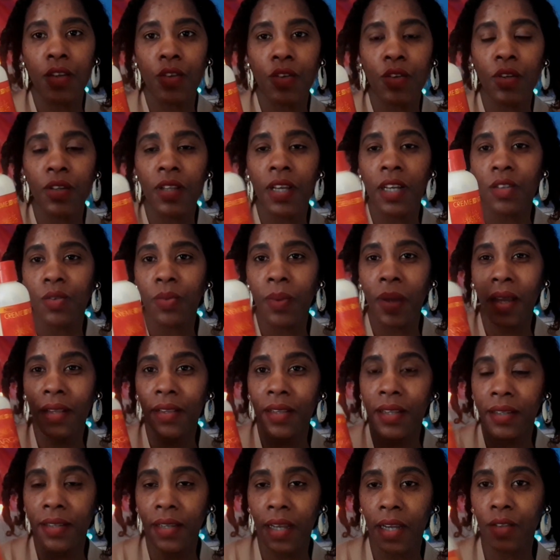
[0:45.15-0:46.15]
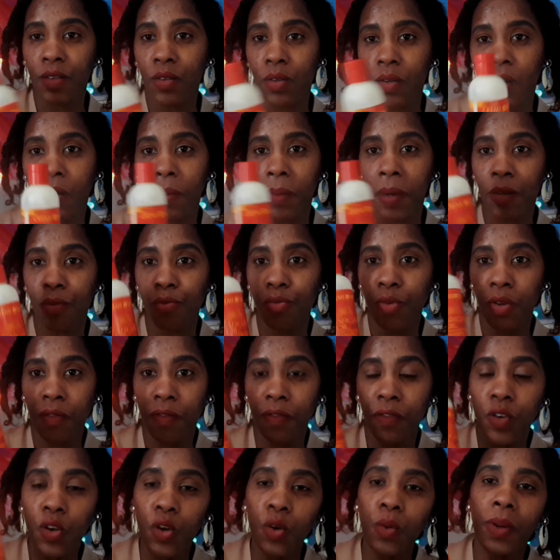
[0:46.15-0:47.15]
so that's why I decided to come and
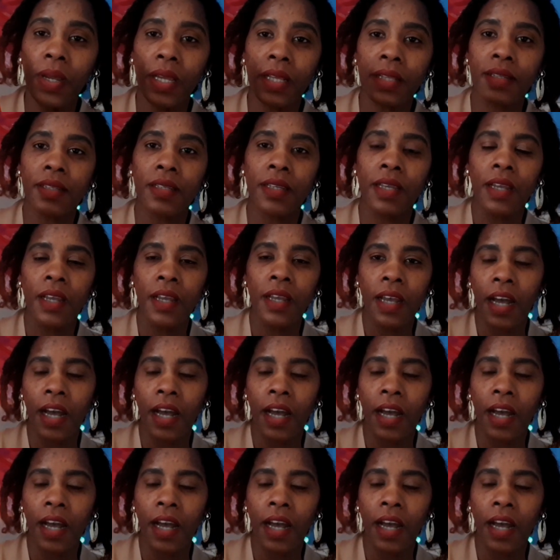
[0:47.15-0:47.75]
review it.